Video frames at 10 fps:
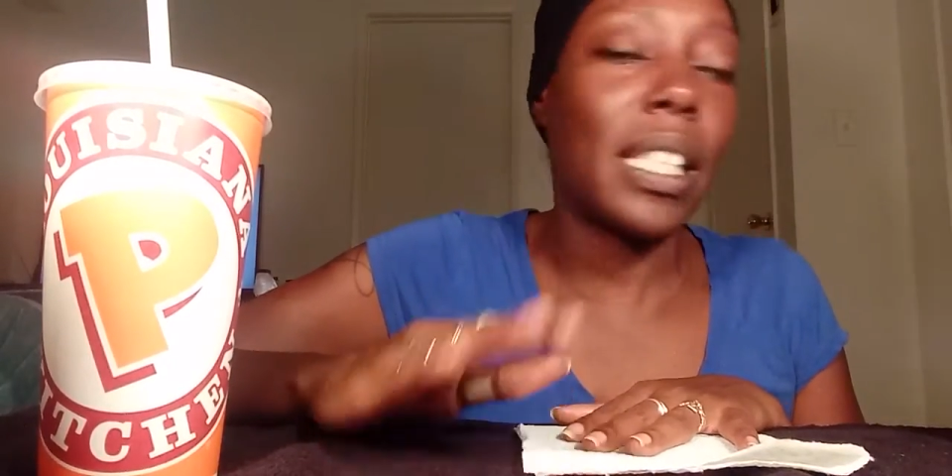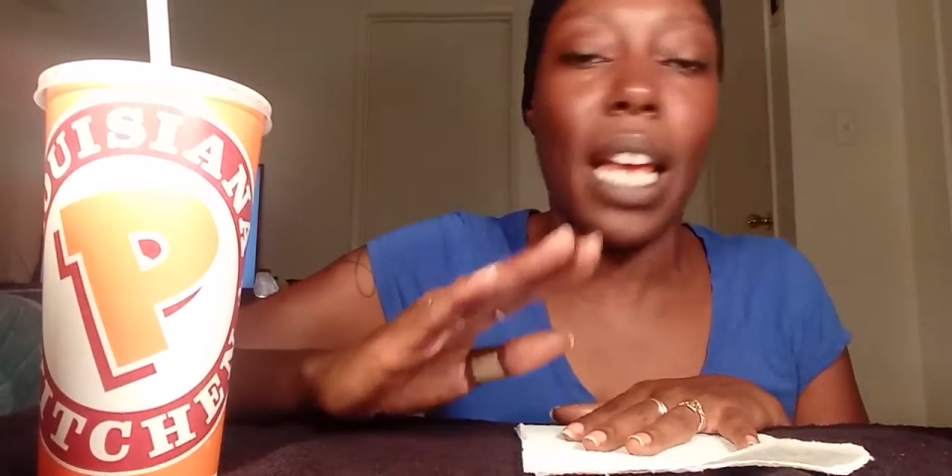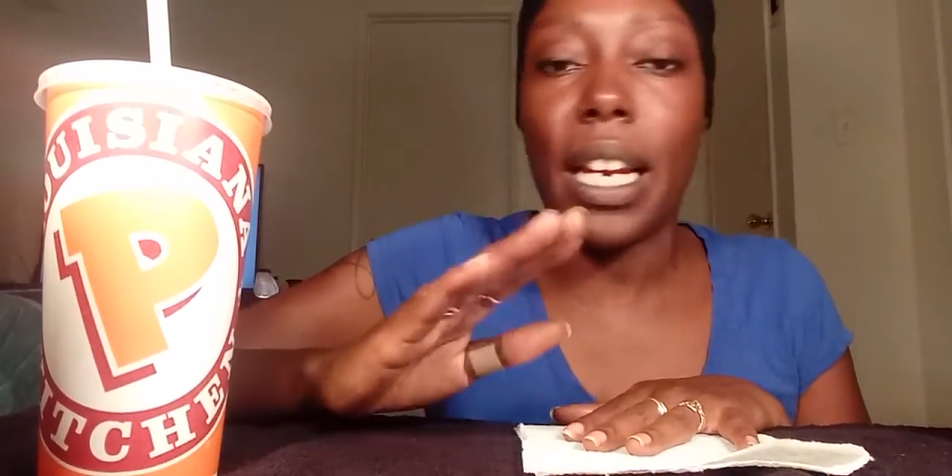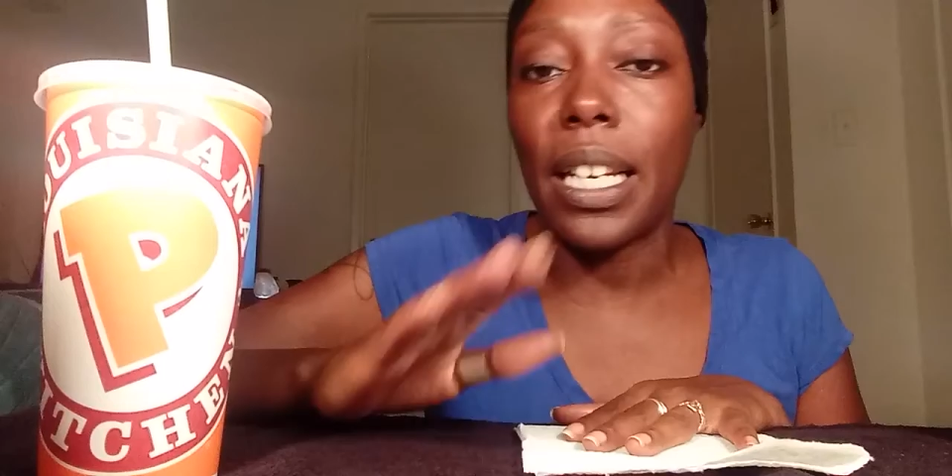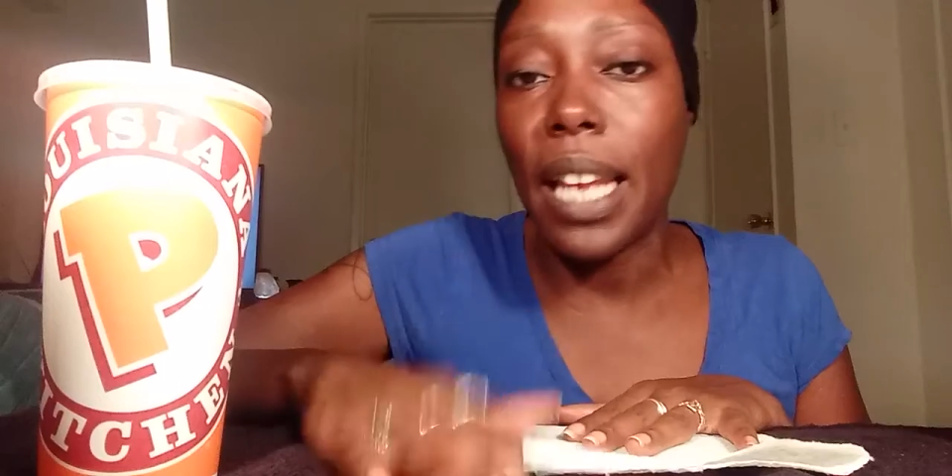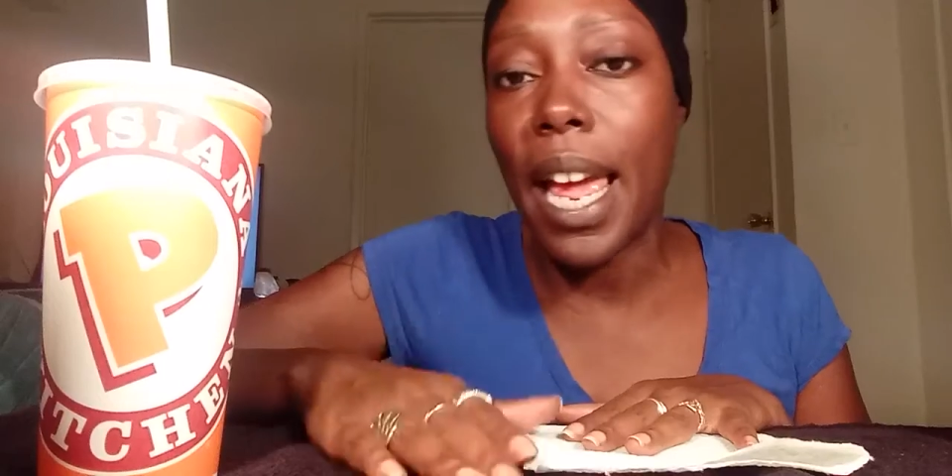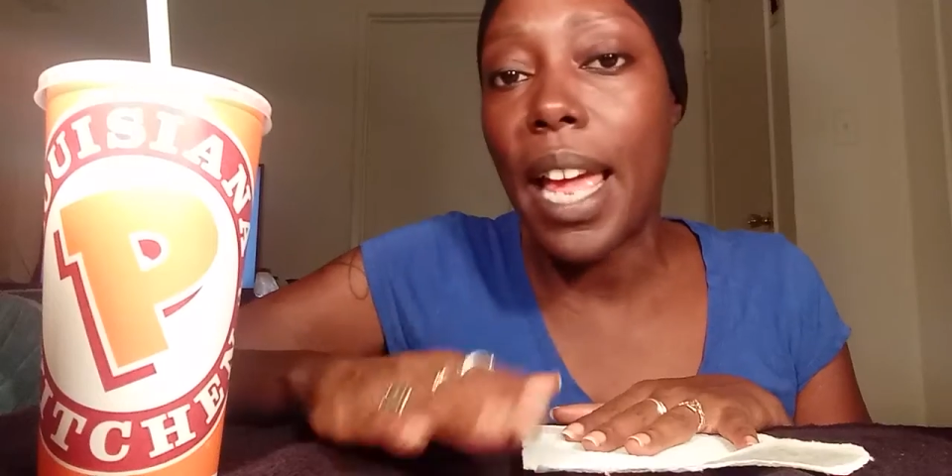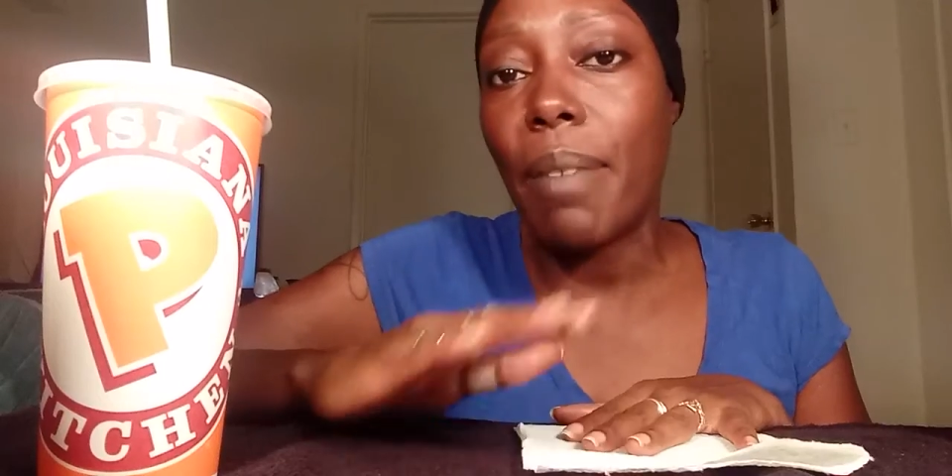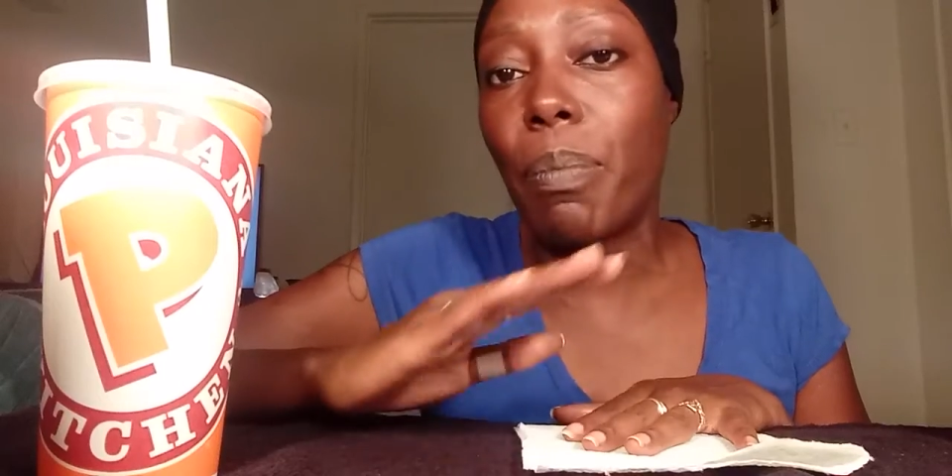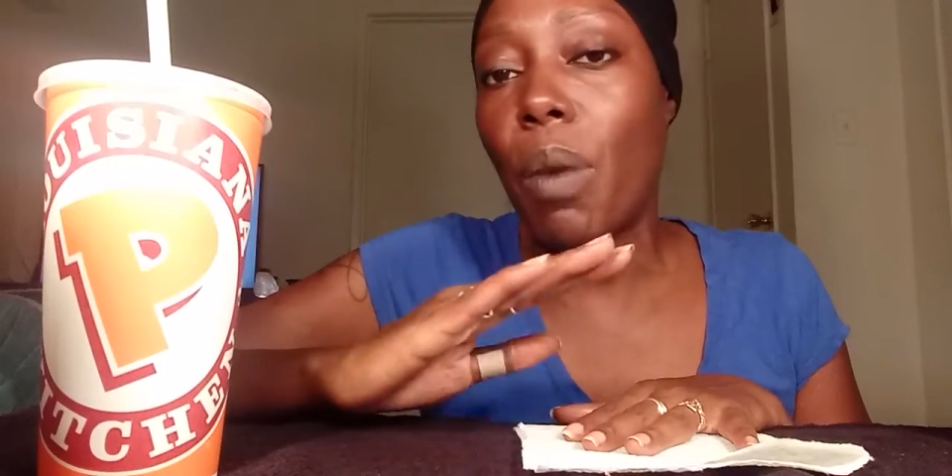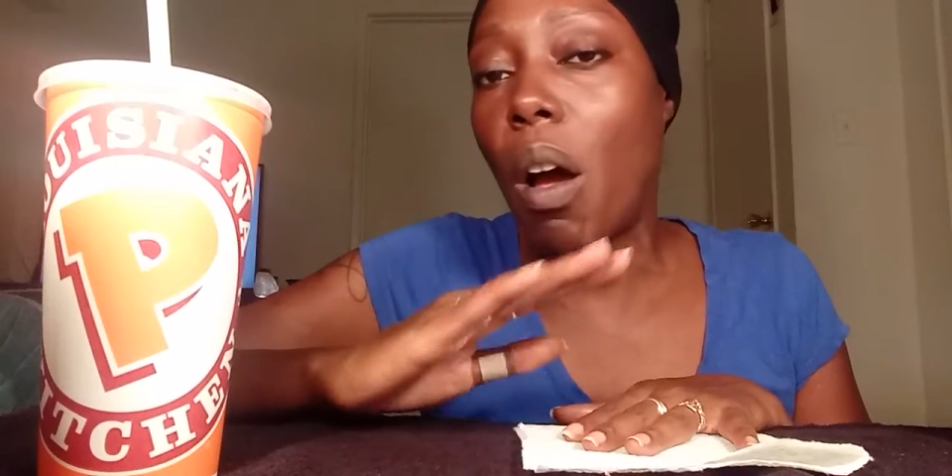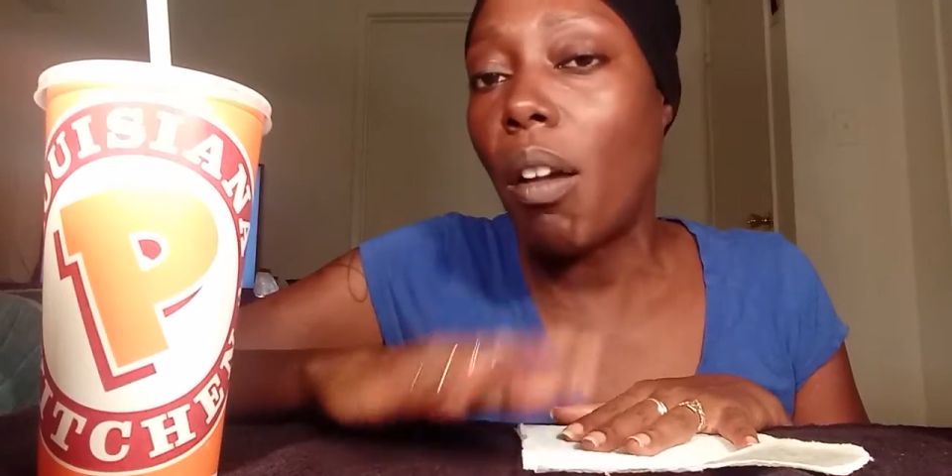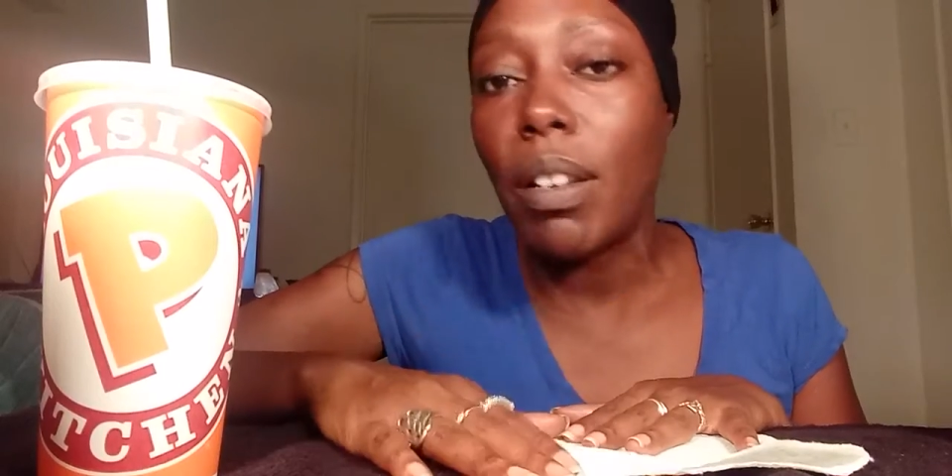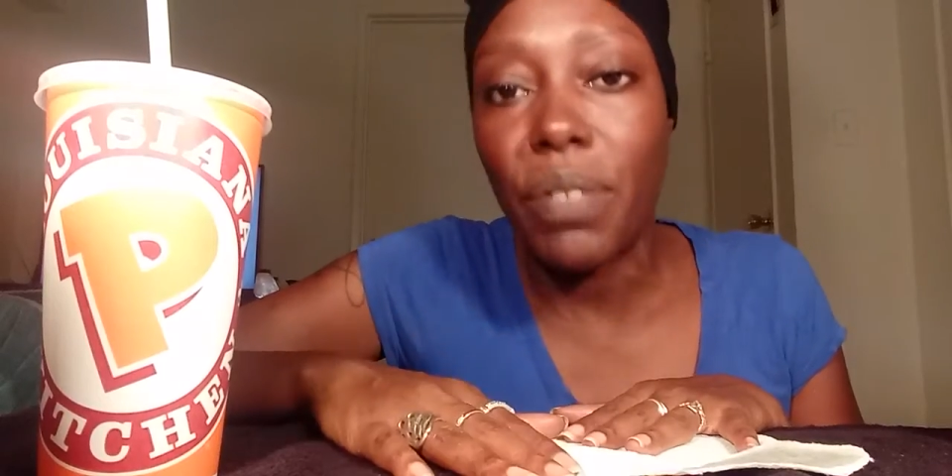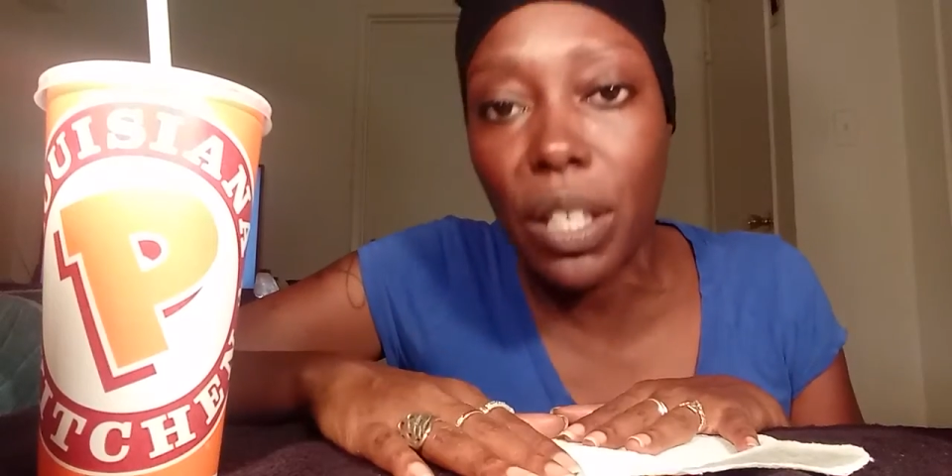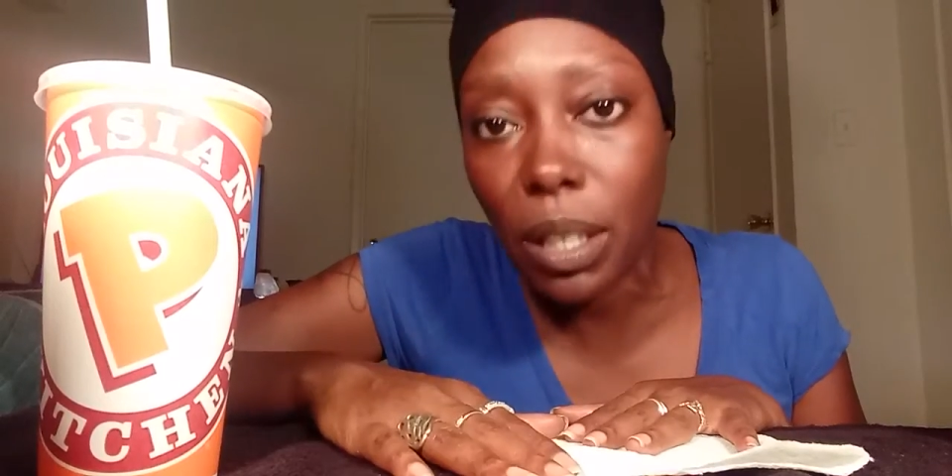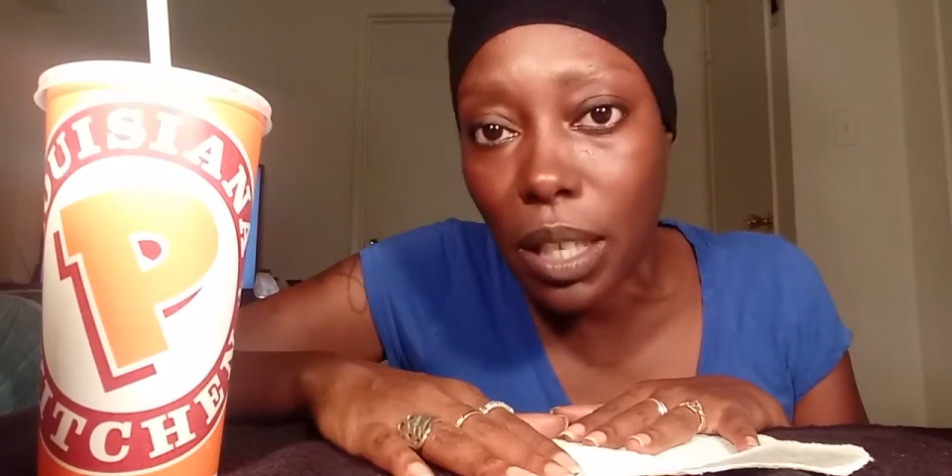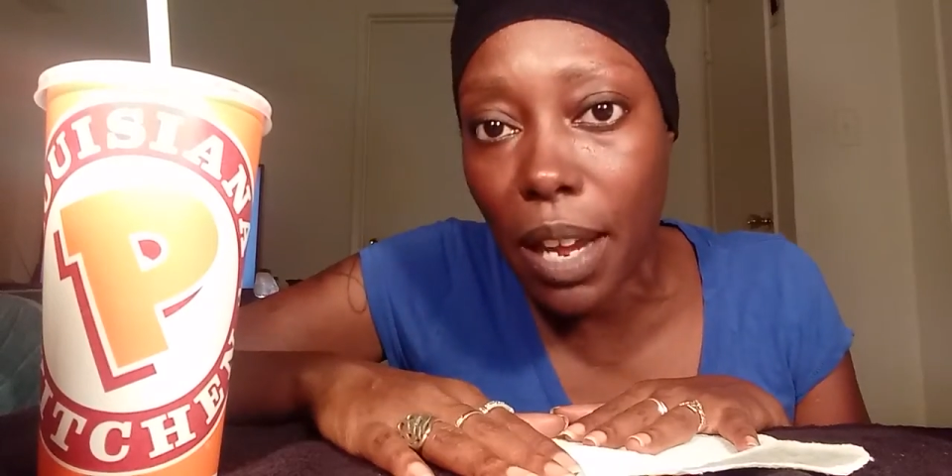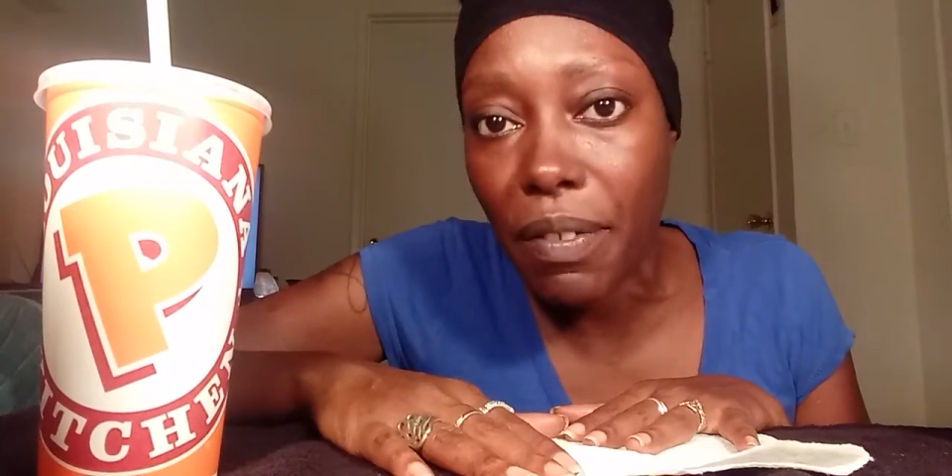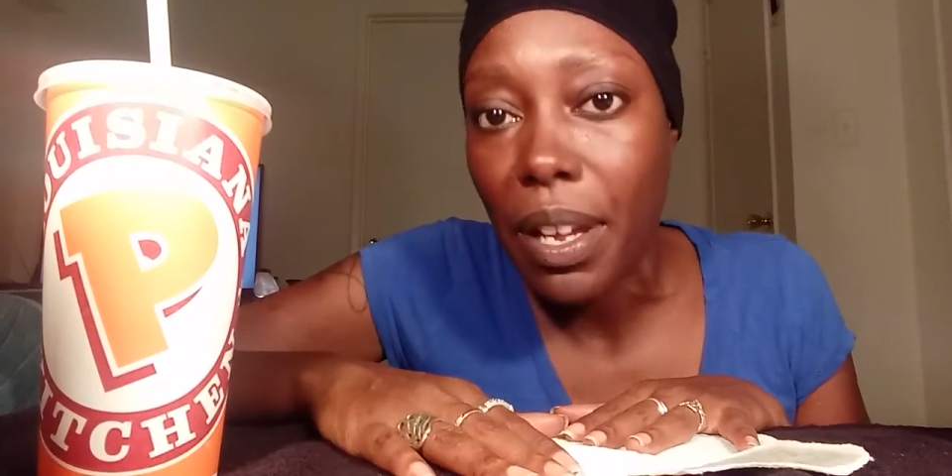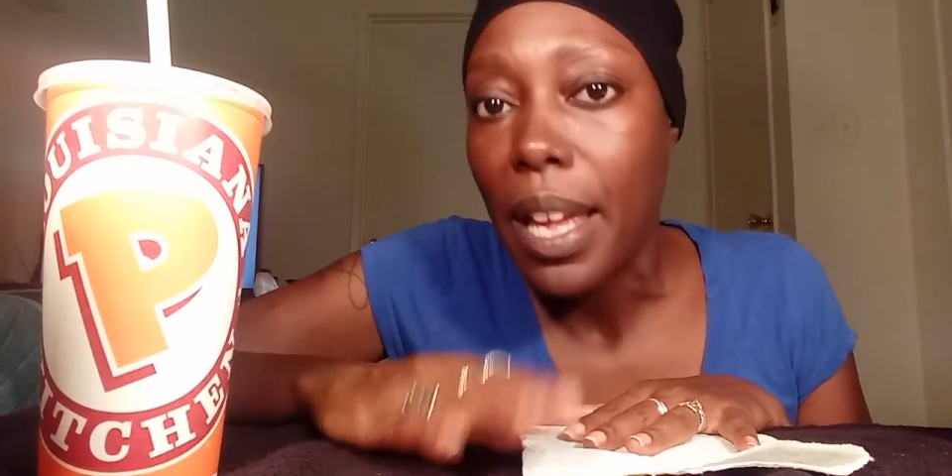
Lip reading: da-da that, all of this stuff.